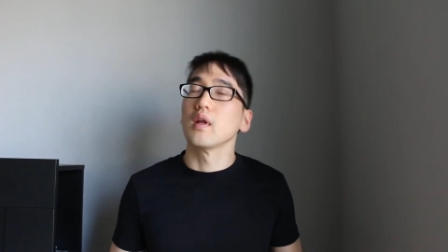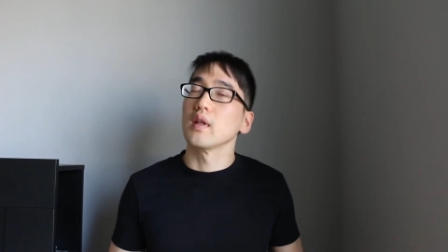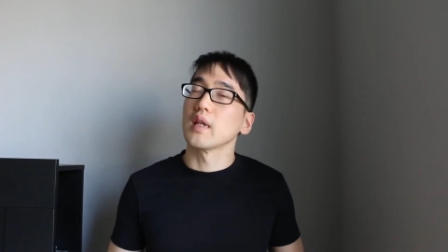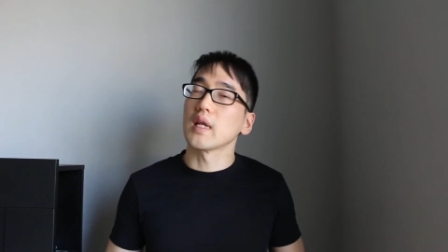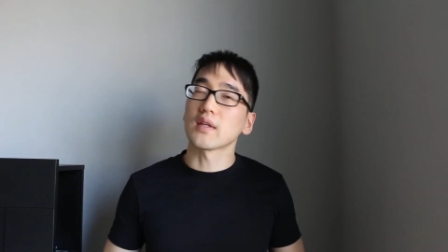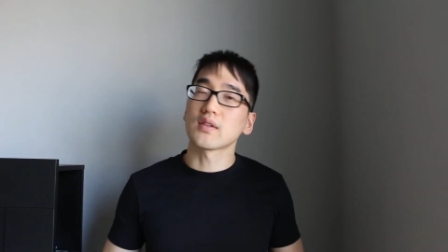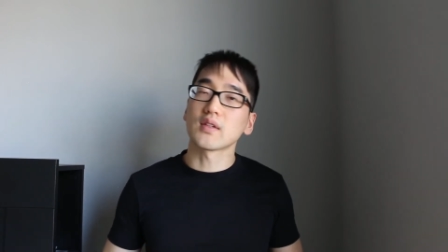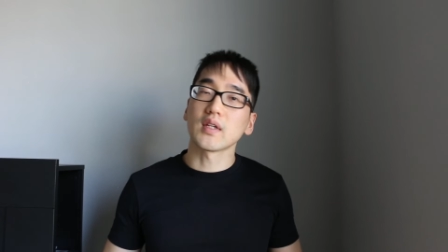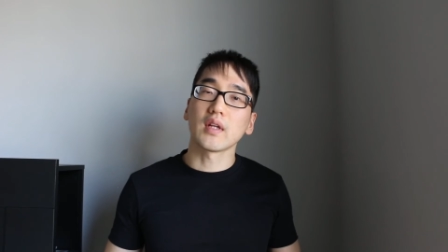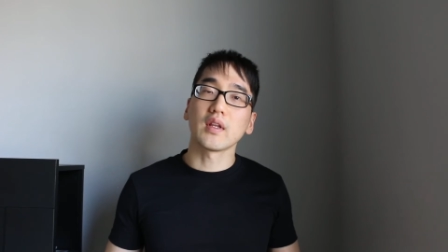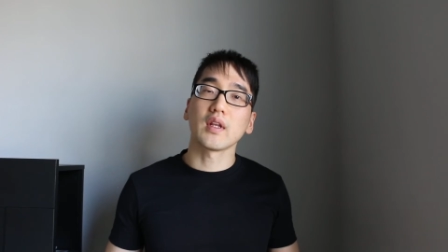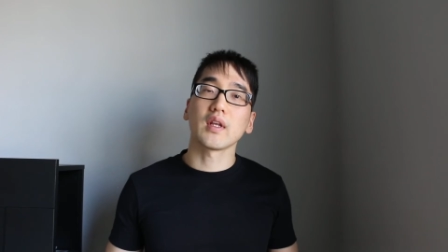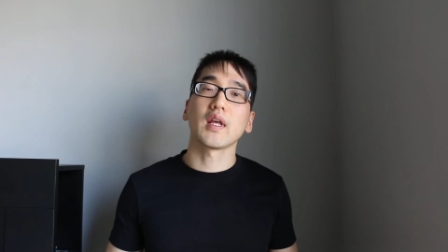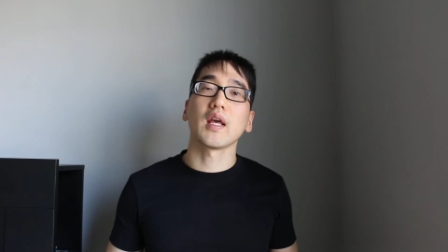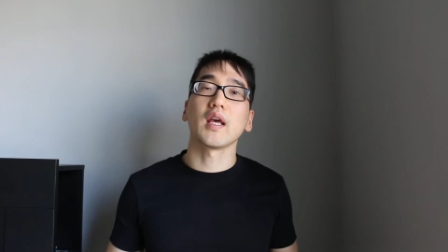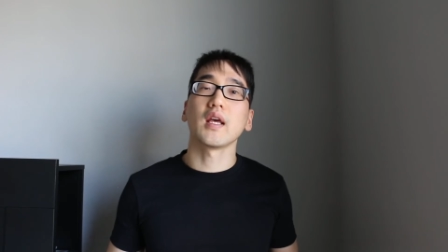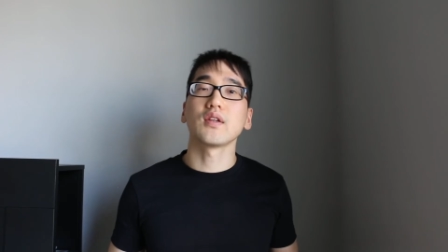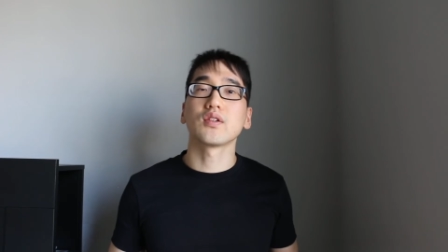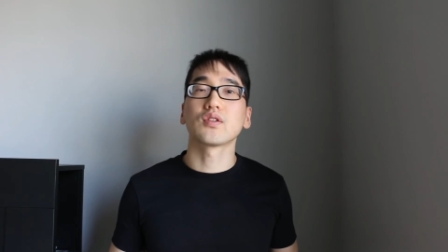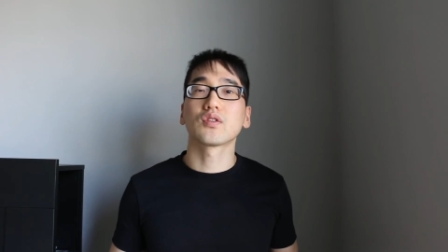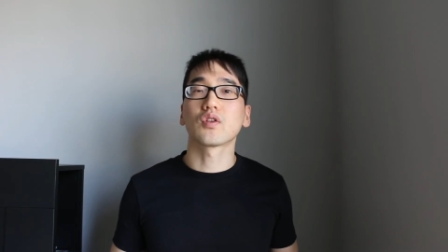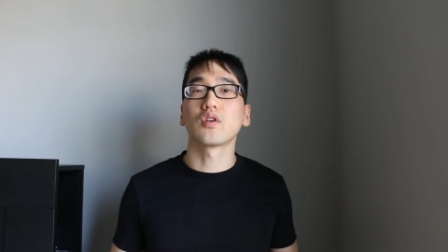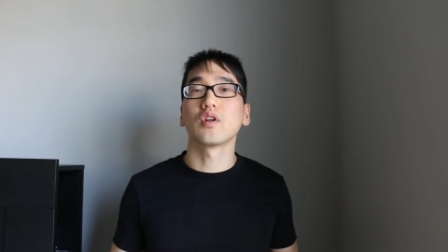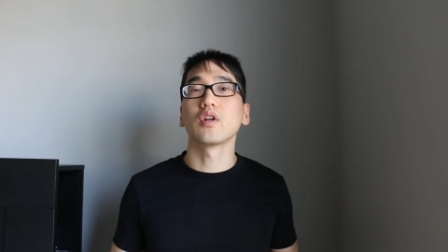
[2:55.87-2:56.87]
That's not the
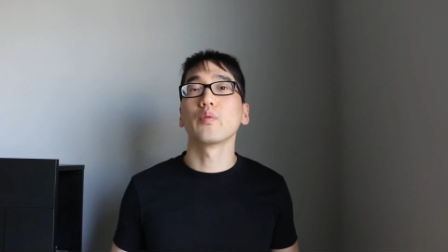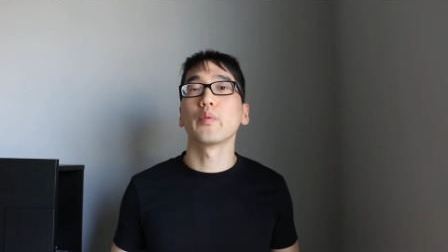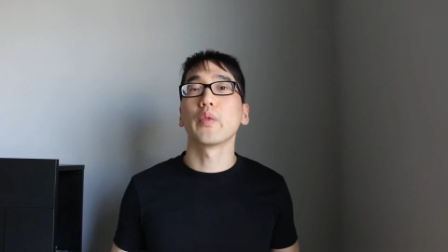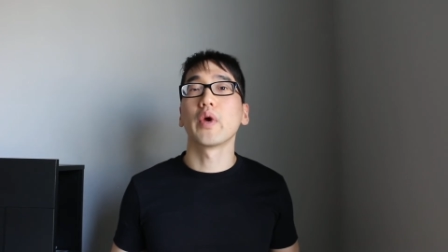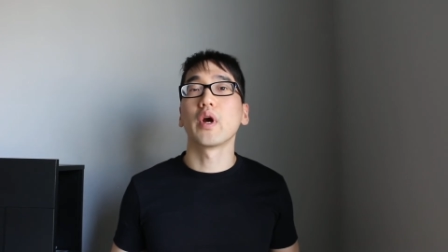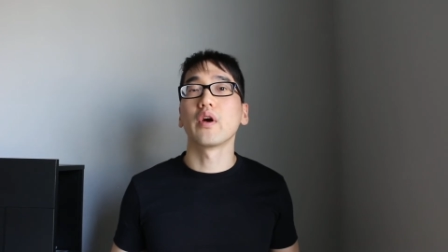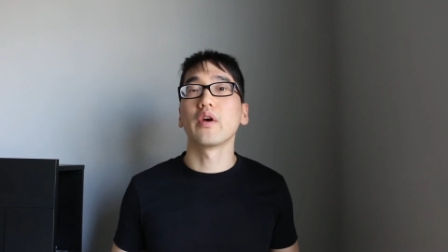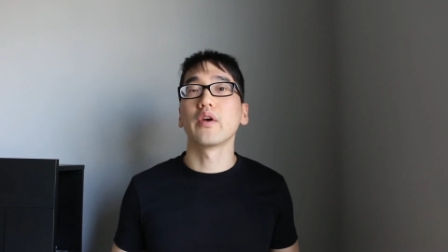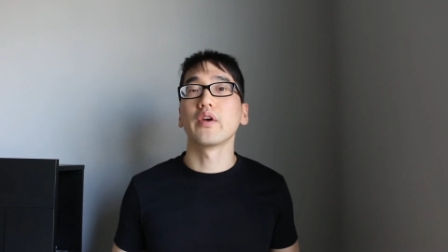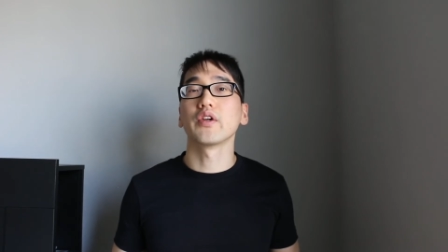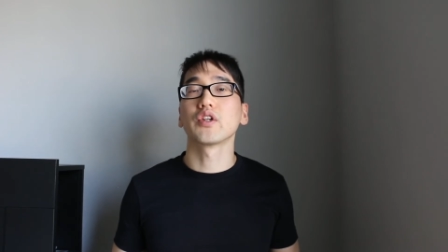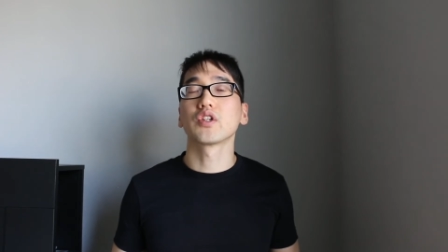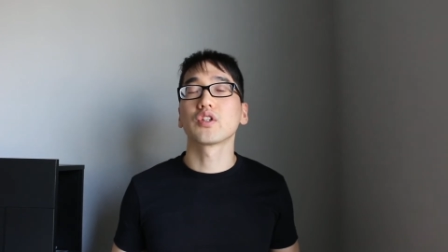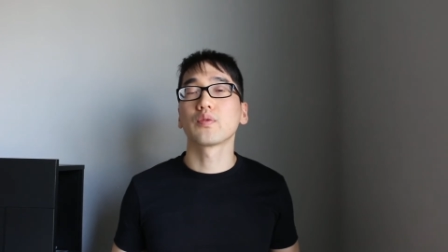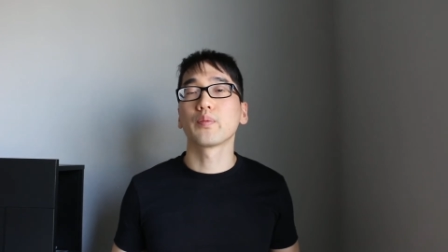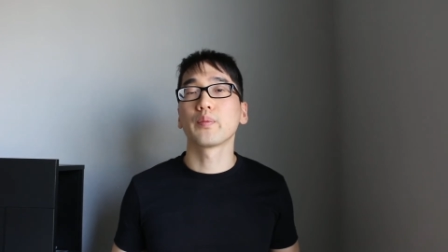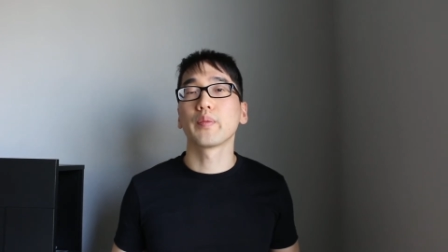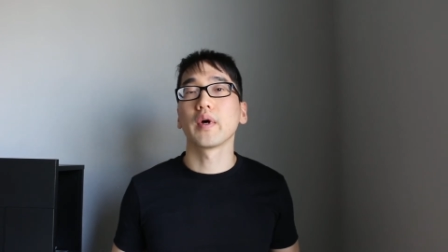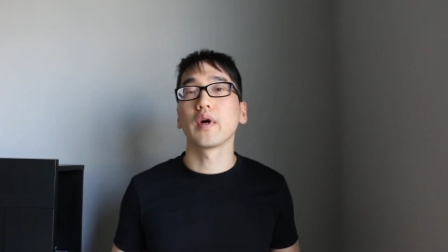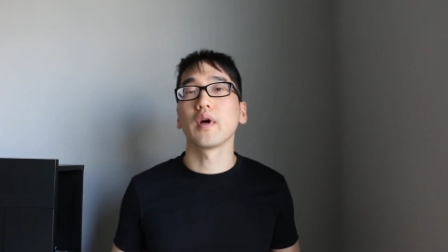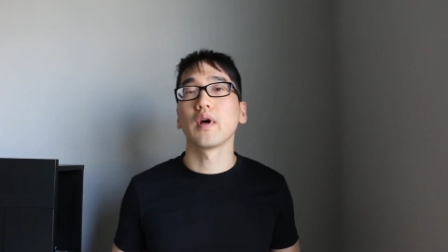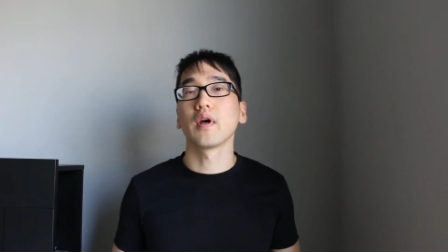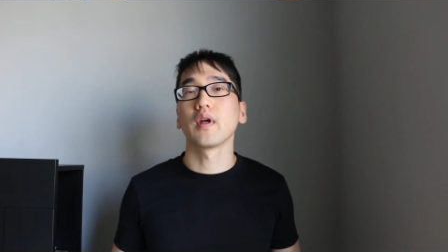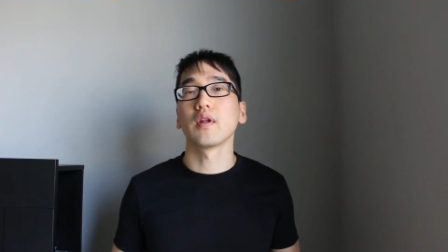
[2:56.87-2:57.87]
case during marriage,
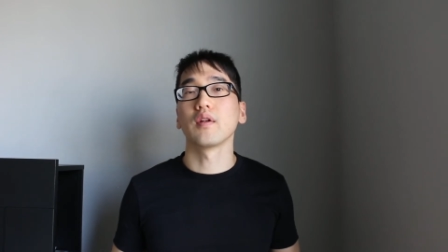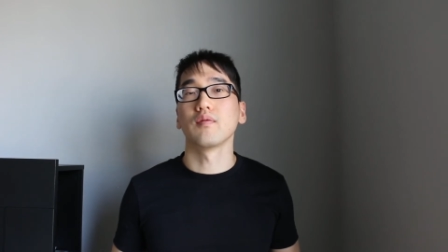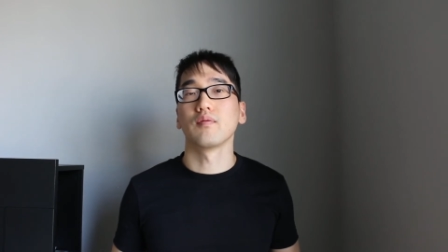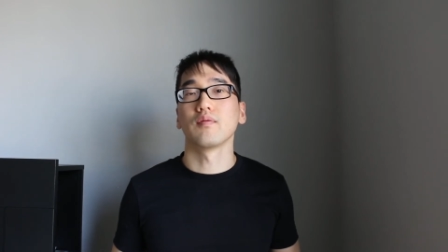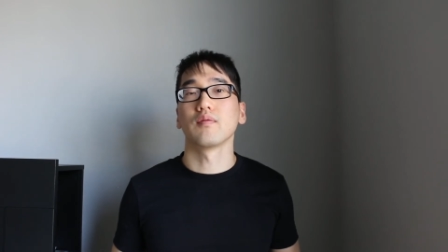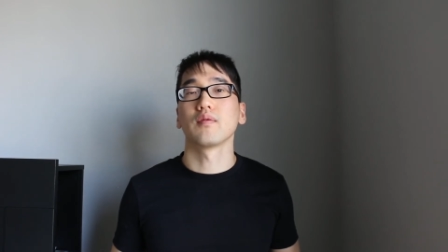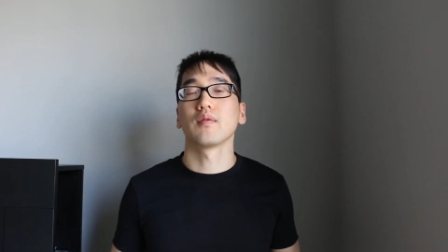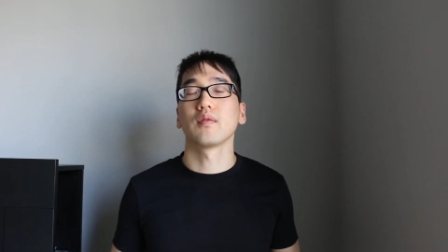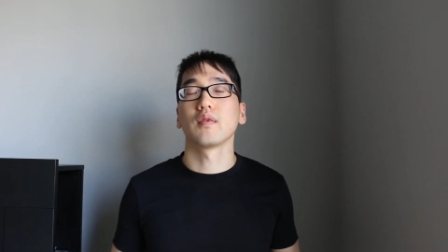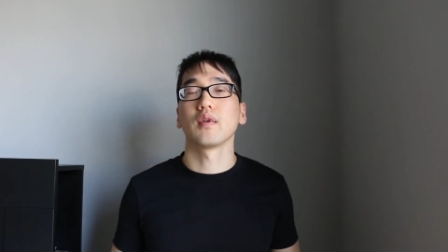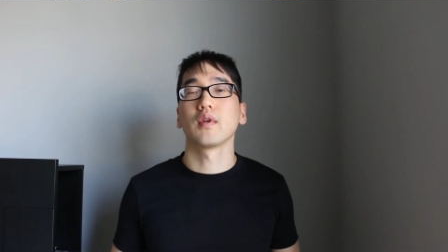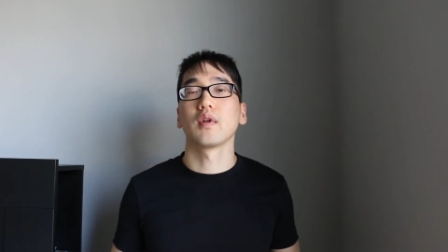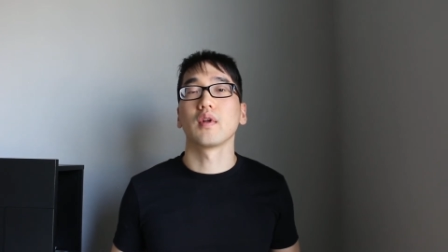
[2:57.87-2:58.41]
but